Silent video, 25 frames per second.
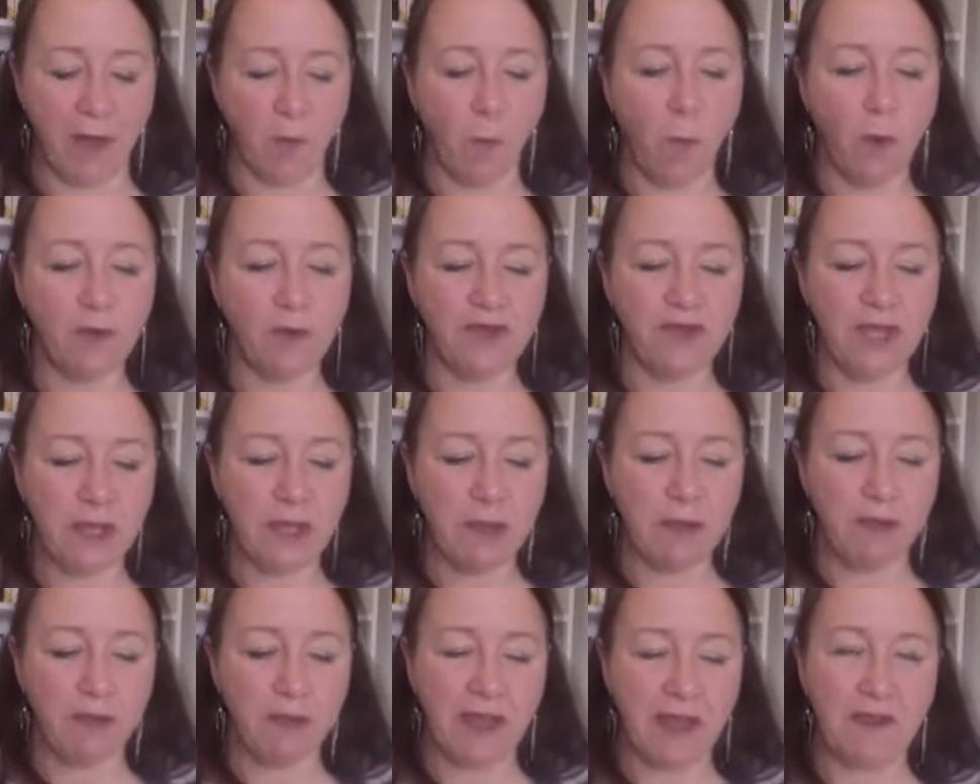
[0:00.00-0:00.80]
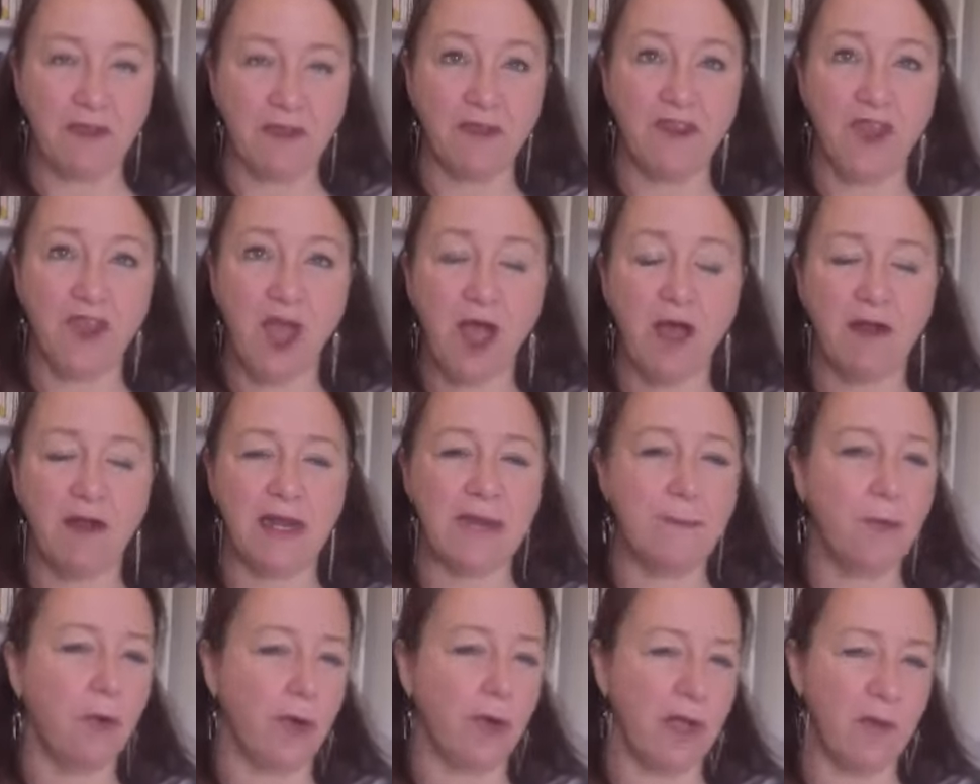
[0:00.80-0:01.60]
What do you think the
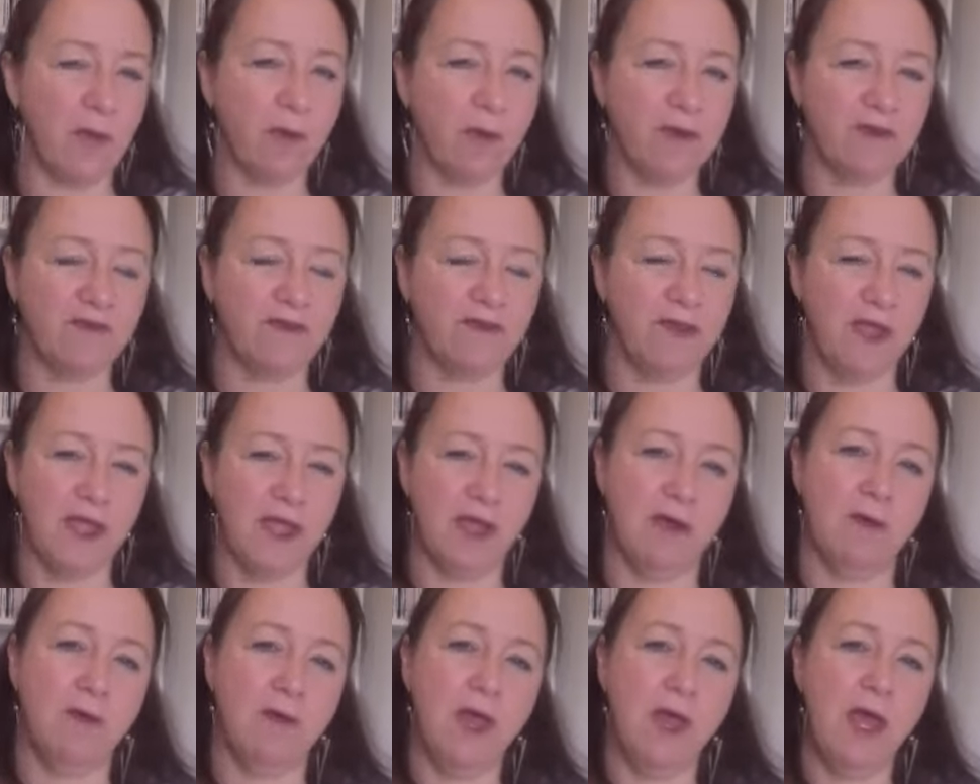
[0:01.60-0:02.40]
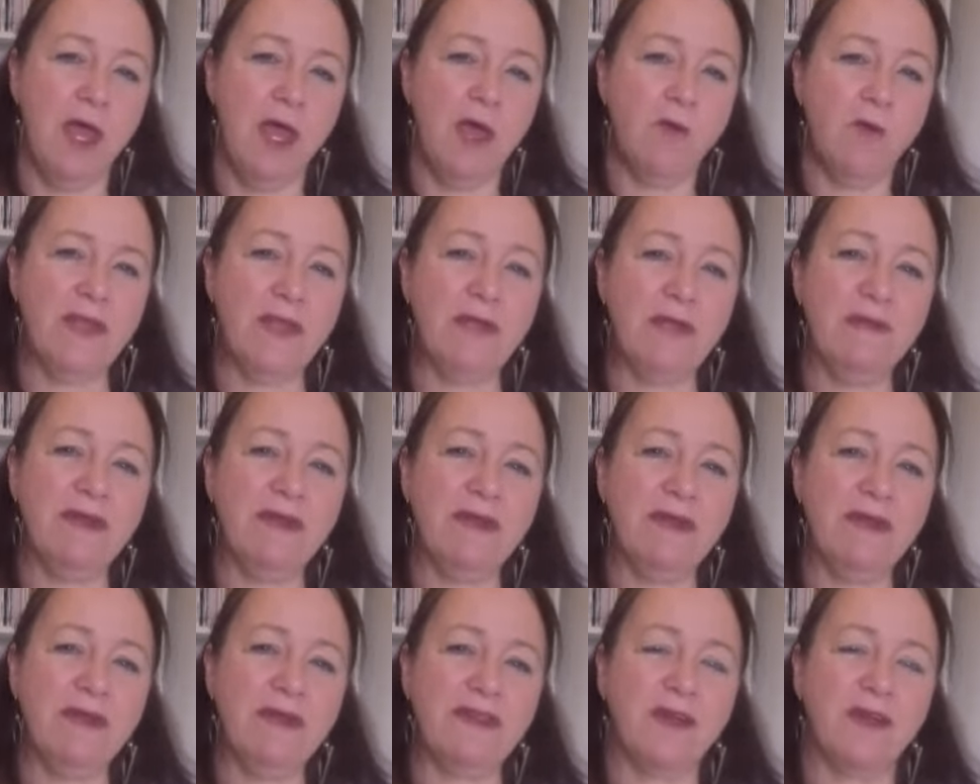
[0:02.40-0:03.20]
turning point was for you when you
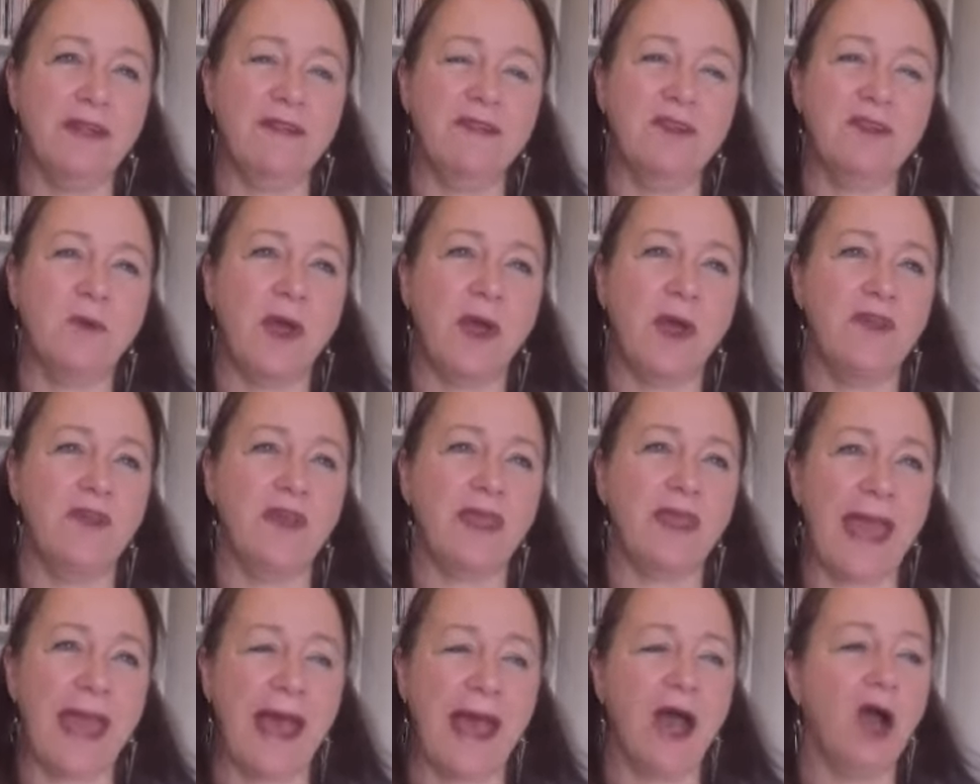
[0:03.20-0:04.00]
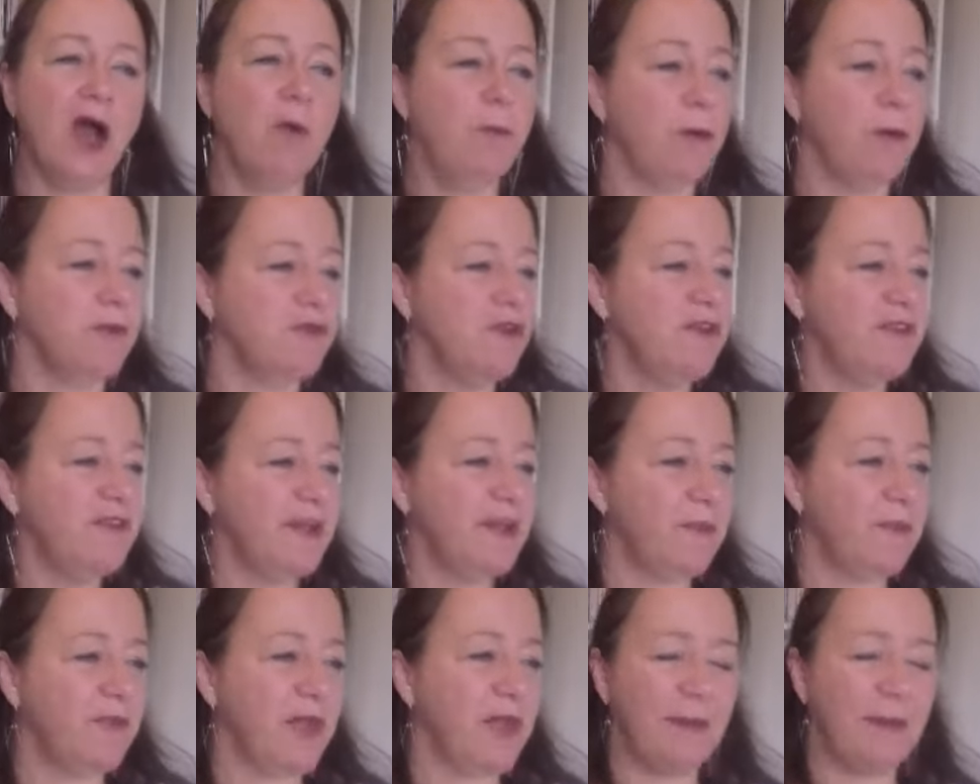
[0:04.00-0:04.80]
decided to either get help or do
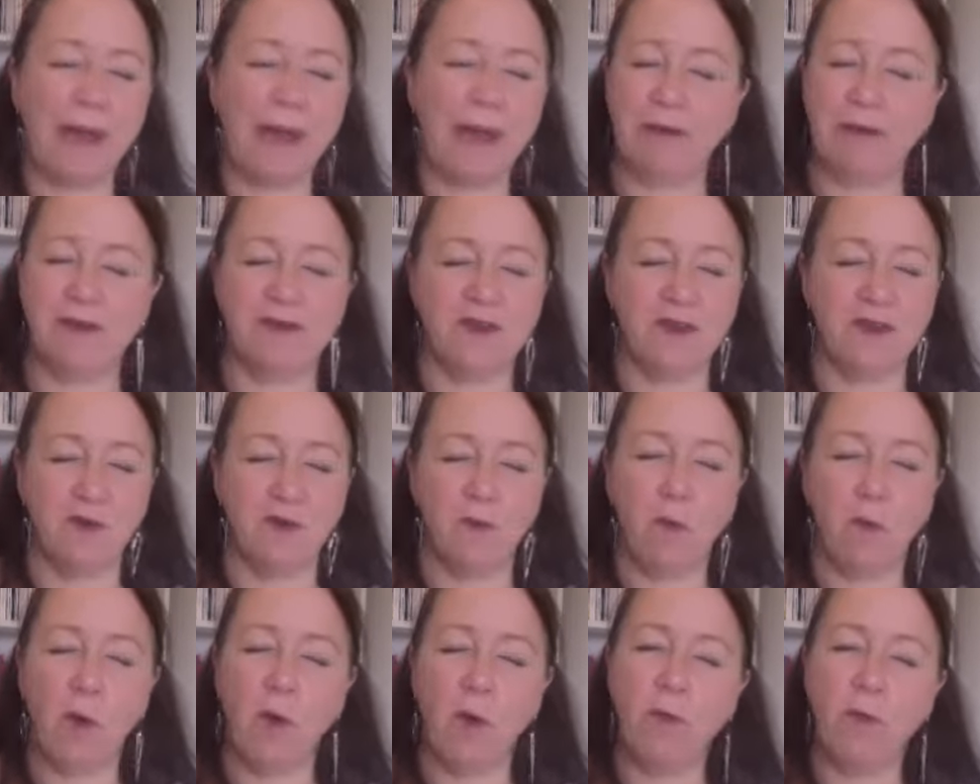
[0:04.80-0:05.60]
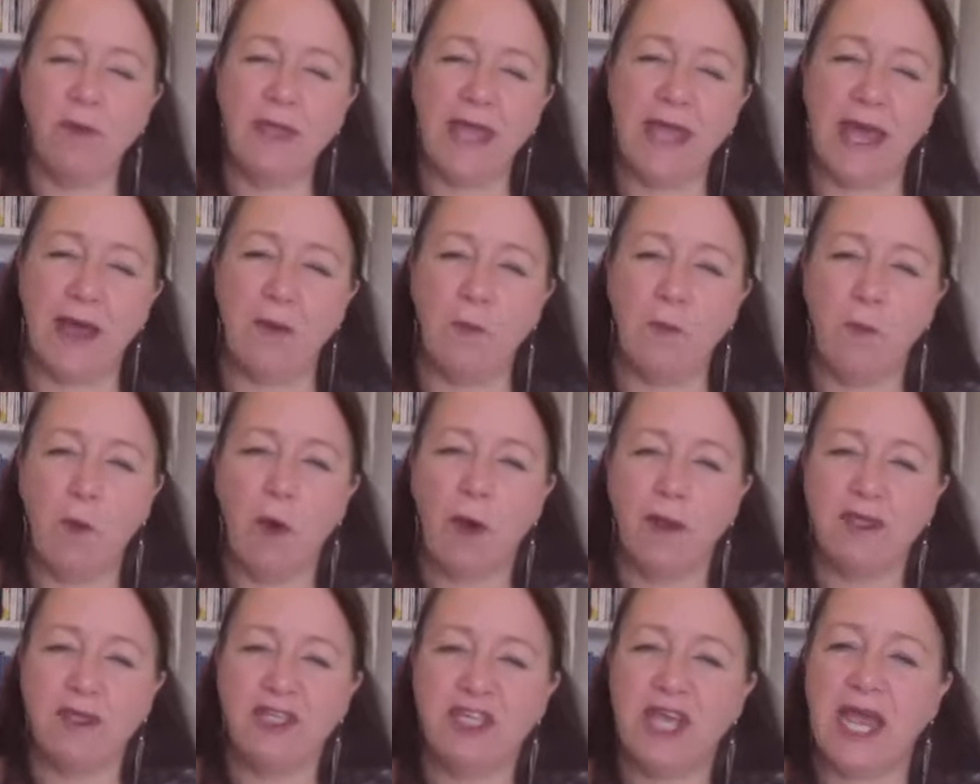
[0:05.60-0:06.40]
something about it? Or what, yeah,
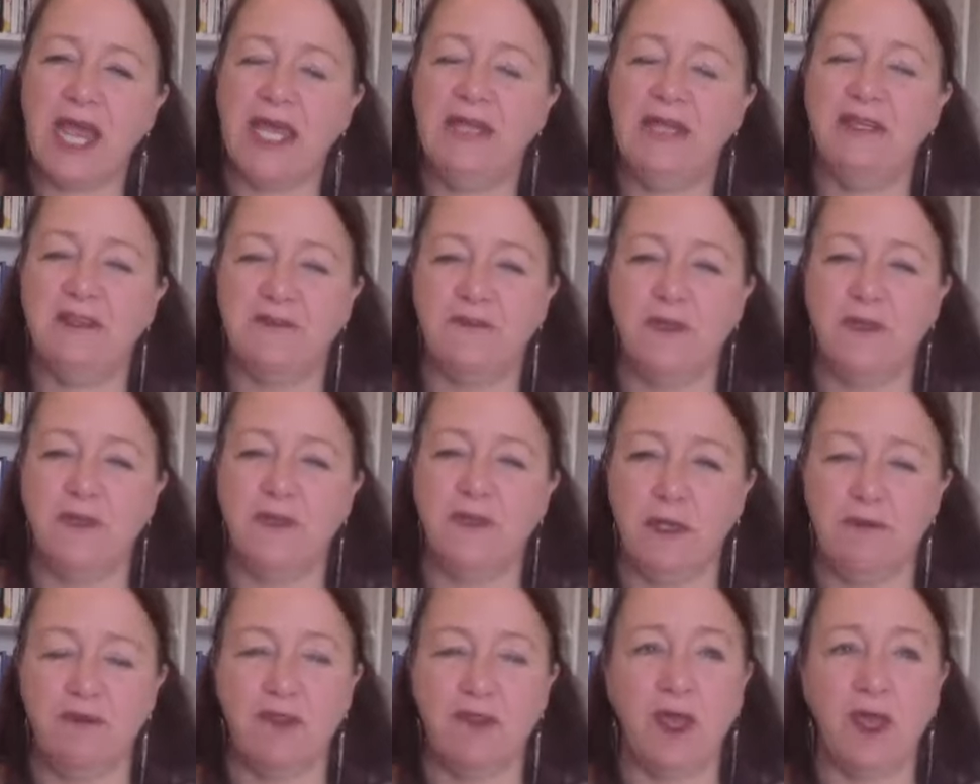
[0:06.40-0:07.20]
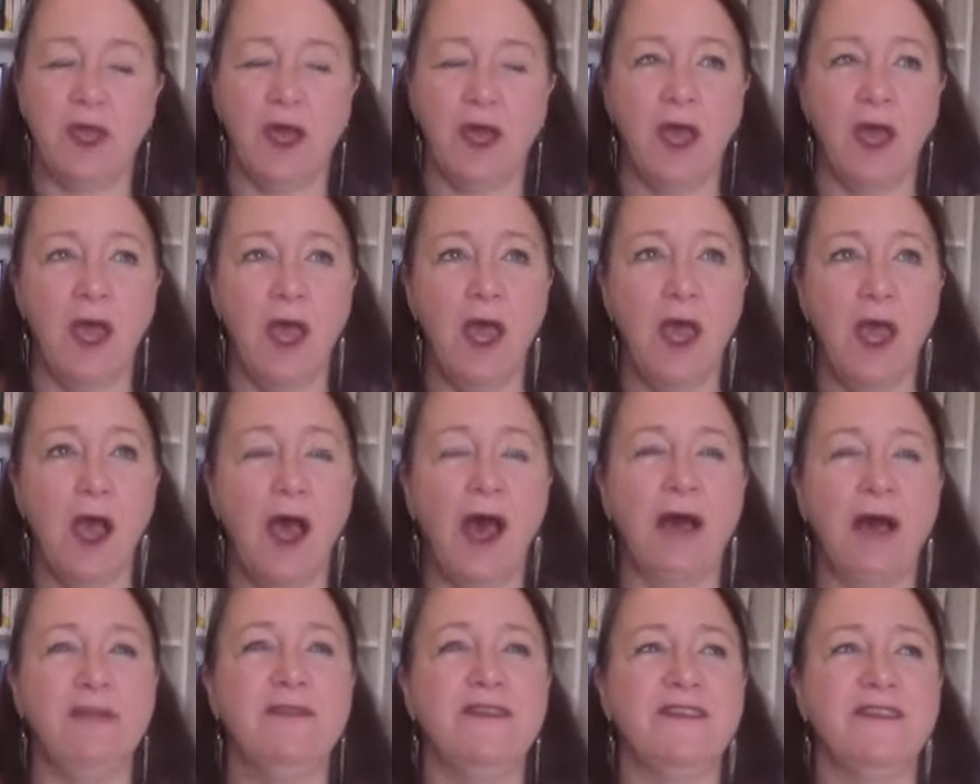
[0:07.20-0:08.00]
what changed for you to
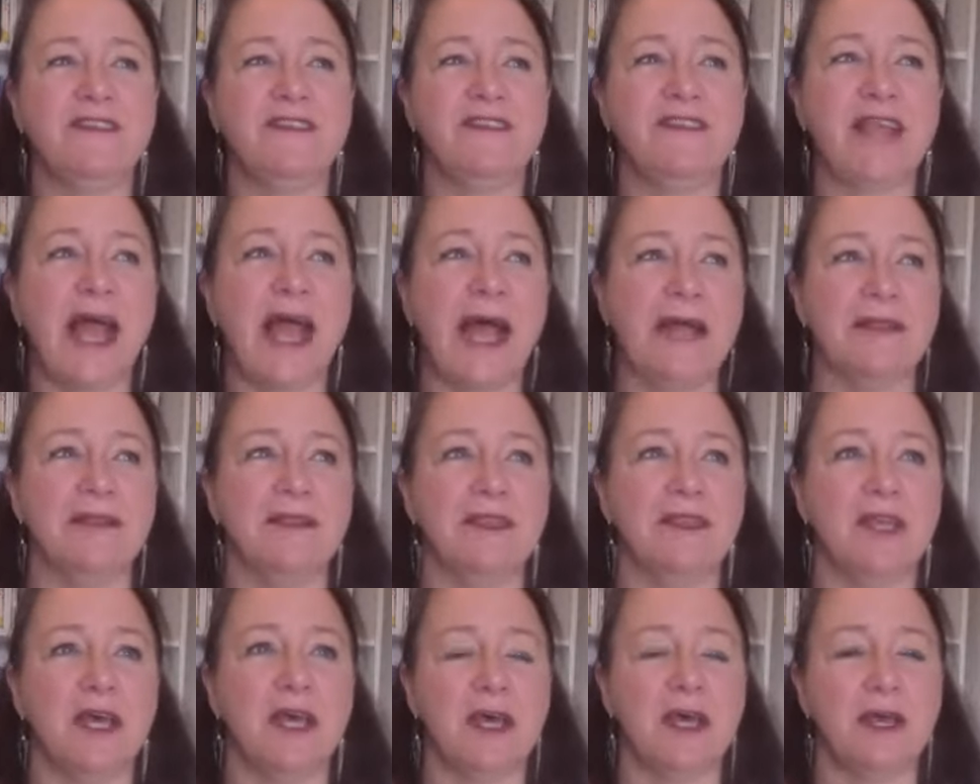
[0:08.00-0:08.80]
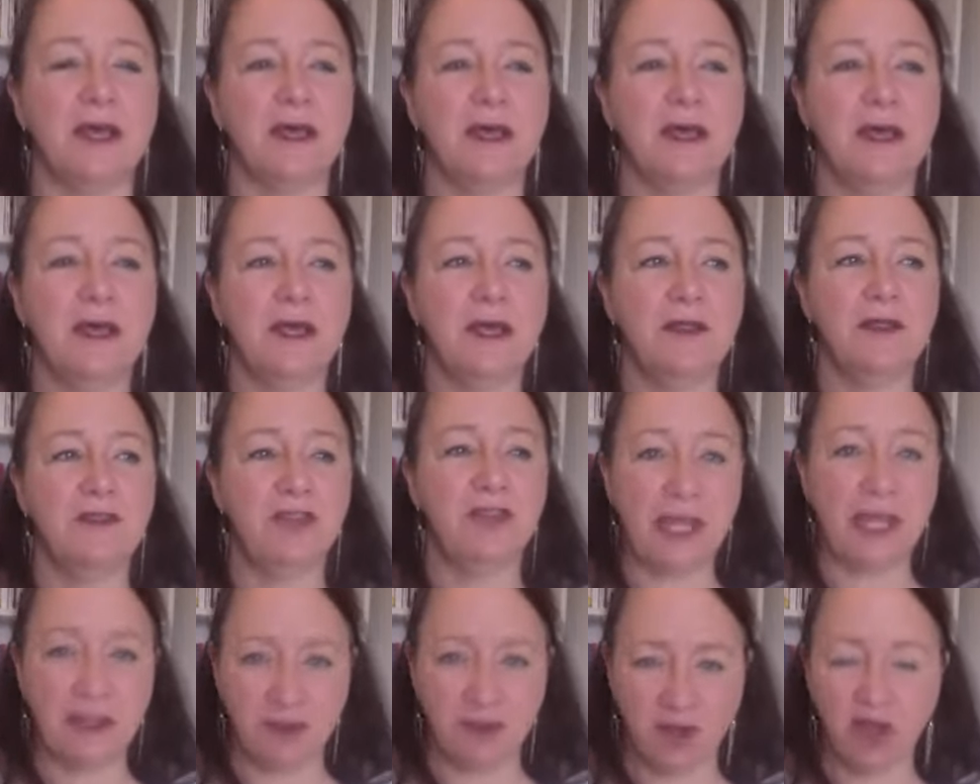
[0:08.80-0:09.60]
understand that
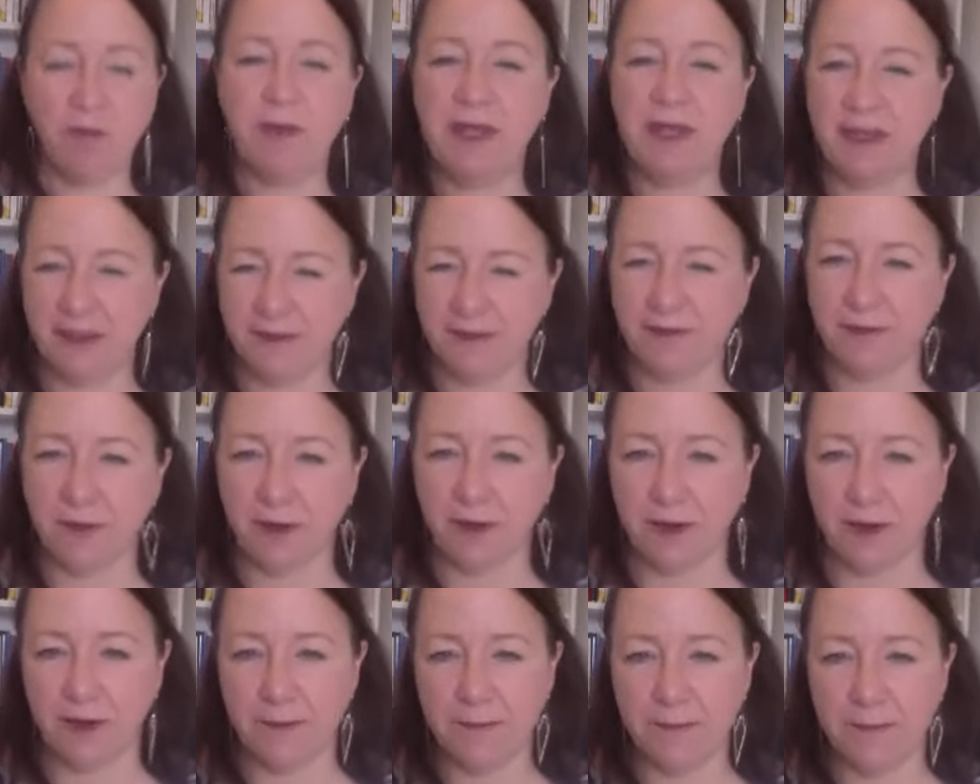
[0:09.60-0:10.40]
things could be different?